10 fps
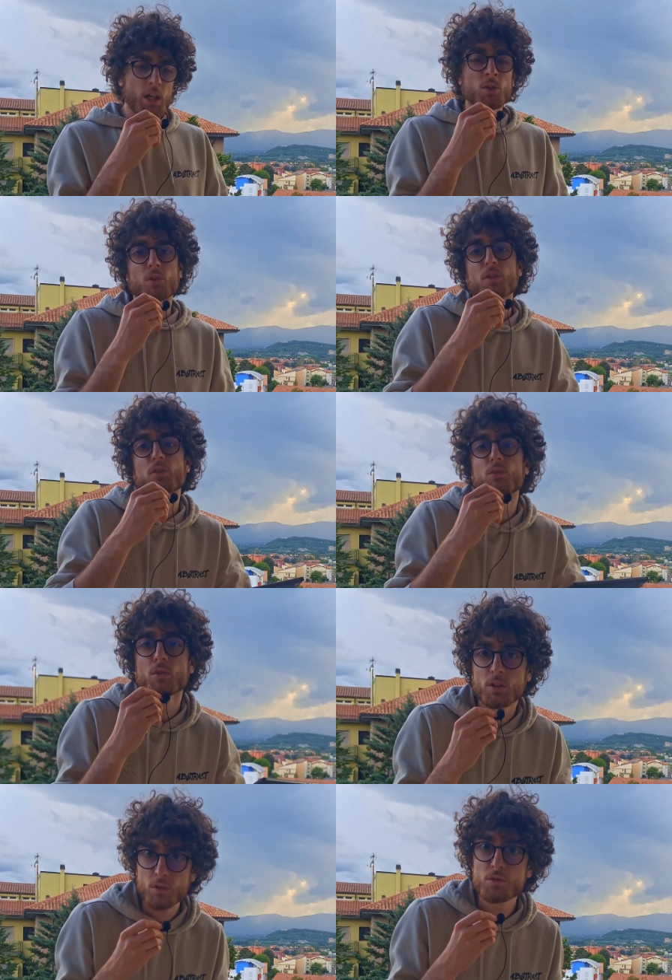in order to
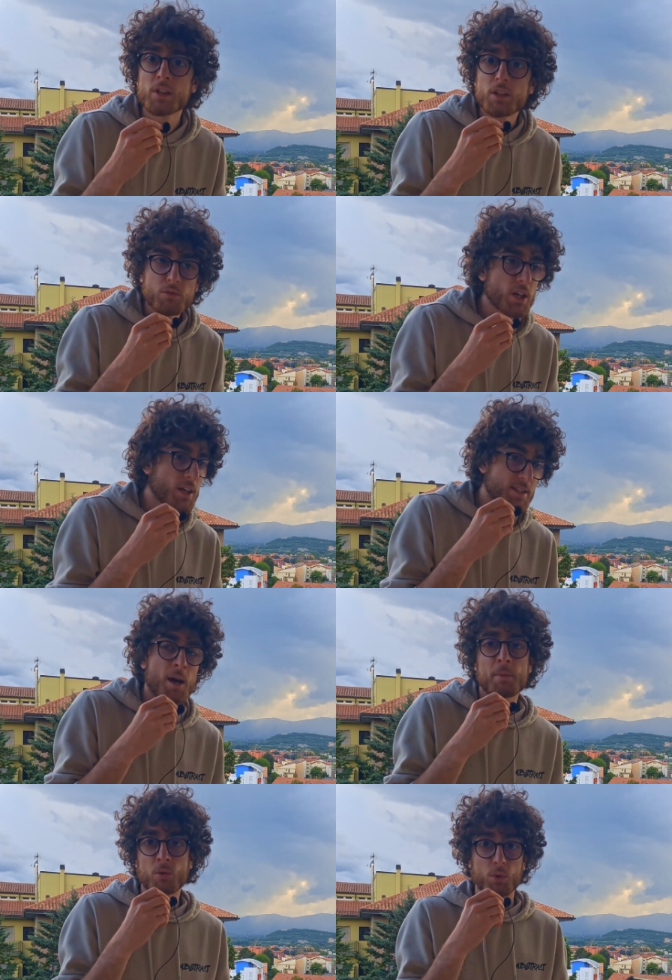closely
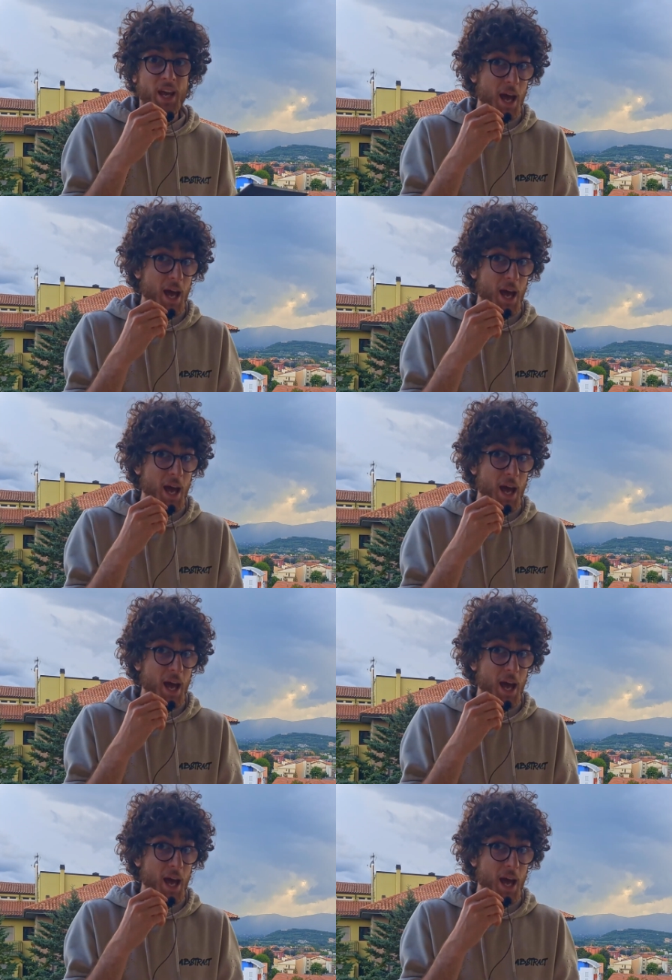re-examine what